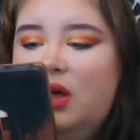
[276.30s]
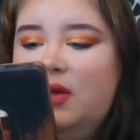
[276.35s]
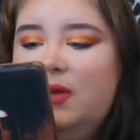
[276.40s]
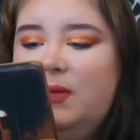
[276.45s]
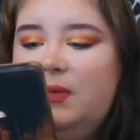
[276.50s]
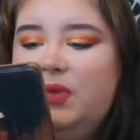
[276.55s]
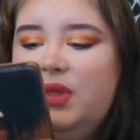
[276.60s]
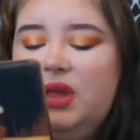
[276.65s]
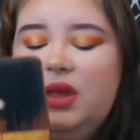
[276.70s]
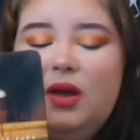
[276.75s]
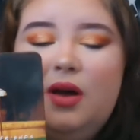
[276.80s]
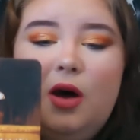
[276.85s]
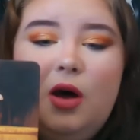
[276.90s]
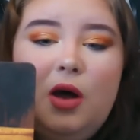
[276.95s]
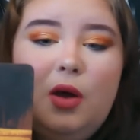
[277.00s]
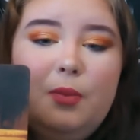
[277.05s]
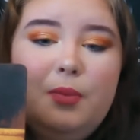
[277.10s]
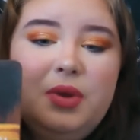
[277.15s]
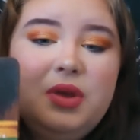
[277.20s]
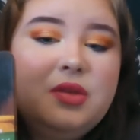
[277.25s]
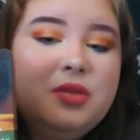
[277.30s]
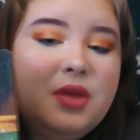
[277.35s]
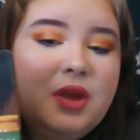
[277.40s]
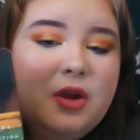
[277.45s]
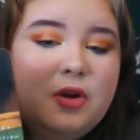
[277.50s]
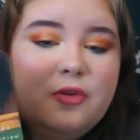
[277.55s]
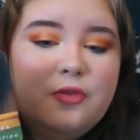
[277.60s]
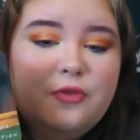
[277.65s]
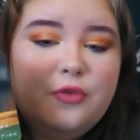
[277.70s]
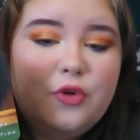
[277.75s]
the I'll Be There
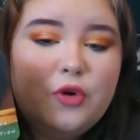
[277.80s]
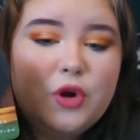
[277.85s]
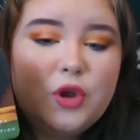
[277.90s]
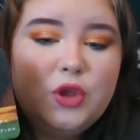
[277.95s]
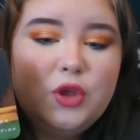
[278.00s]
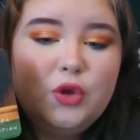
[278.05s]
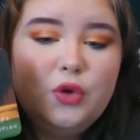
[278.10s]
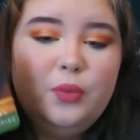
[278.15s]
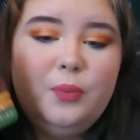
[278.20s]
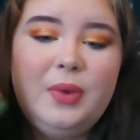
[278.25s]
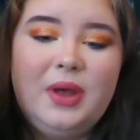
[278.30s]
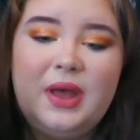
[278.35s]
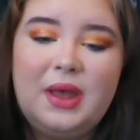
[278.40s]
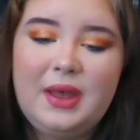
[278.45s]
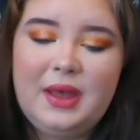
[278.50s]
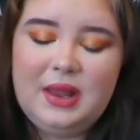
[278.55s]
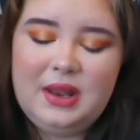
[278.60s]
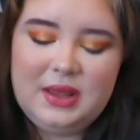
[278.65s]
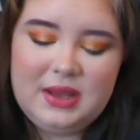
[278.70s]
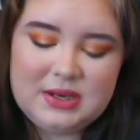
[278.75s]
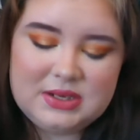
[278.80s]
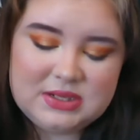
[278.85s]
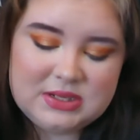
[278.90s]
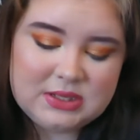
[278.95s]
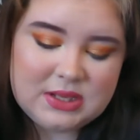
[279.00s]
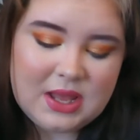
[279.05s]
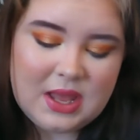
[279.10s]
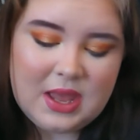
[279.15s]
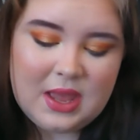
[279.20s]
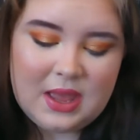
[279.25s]
For You palette,
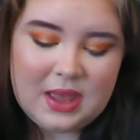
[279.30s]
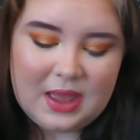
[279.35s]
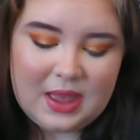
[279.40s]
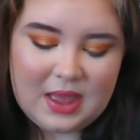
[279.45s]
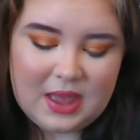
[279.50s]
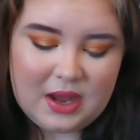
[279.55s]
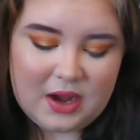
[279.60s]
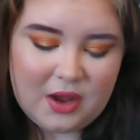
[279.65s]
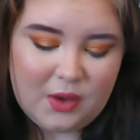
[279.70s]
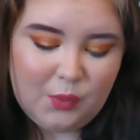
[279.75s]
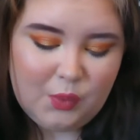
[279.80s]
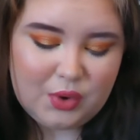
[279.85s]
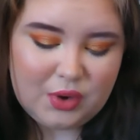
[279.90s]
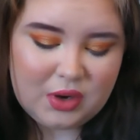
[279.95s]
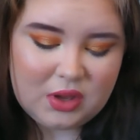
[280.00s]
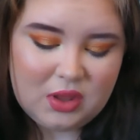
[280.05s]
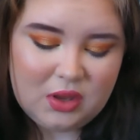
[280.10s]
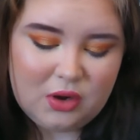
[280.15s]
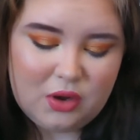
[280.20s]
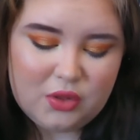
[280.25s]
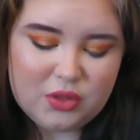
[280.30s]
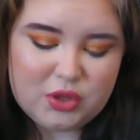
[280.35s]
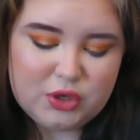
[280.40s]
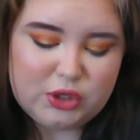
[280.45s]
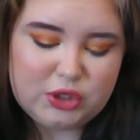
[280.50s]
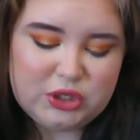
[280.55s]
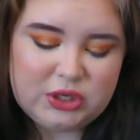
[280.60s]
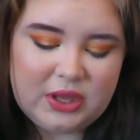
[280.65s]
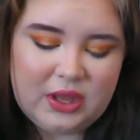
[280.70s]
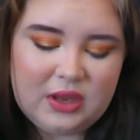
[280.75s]
and I'm working on the
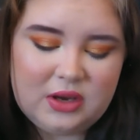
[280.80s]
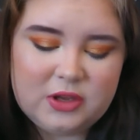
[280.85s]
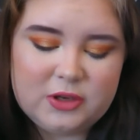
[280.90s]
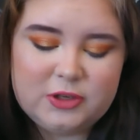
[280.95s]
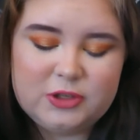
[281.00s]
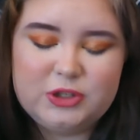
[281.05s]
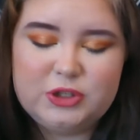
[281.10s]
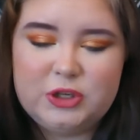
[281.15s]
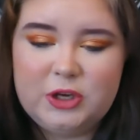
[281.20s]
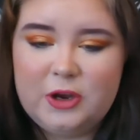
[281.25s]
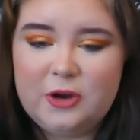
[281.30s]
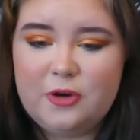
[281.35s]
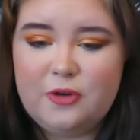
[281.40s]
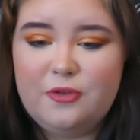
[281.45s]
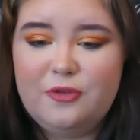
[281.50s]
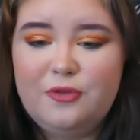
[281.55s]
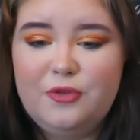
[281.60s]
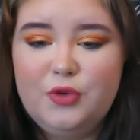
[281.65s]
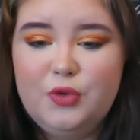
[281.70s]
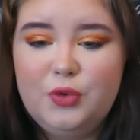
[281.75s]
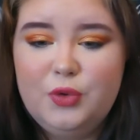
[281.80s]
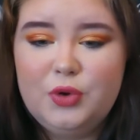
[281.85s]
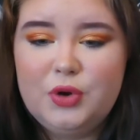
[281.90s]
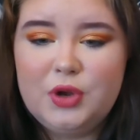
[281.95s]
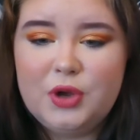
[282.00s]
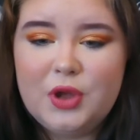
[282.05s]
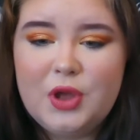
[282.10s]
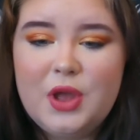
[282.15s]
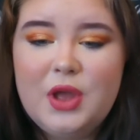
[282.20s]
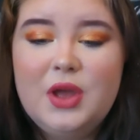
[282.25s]
shade Share Food,
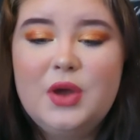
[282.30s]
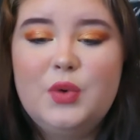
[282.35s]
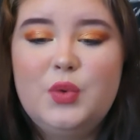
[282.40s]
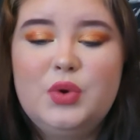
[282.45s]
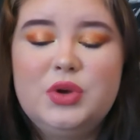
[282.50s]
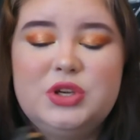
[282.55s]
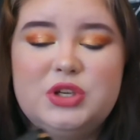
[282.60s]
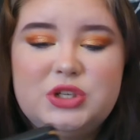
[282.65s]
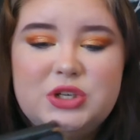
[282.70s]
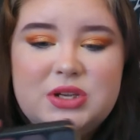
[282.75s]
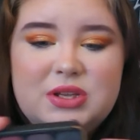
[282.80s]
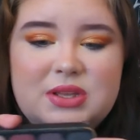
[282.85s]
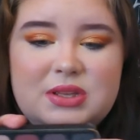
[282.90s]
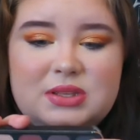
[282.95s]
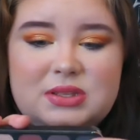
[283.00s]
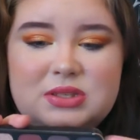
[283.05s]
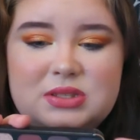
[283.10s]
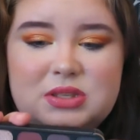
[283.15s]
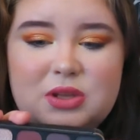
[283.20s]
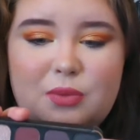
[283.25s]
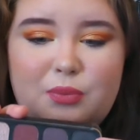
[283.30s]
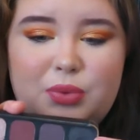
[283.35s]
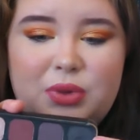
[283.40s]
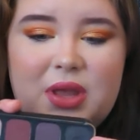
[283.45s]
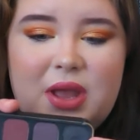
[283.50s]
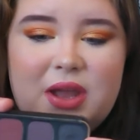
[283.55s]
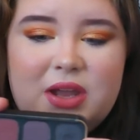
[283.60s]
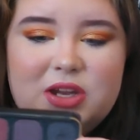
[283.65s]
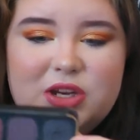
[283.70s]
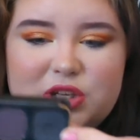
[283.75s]
which is the
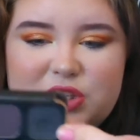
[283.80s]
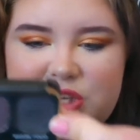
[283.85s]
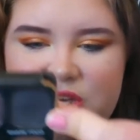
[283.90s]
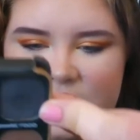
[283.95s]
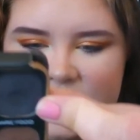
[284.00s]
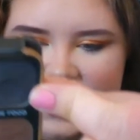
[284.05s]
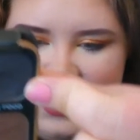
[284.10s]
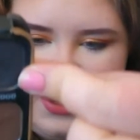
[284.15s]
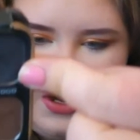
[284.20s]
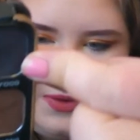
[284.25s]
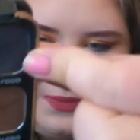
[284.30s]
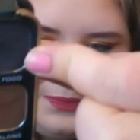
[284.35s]
black shade.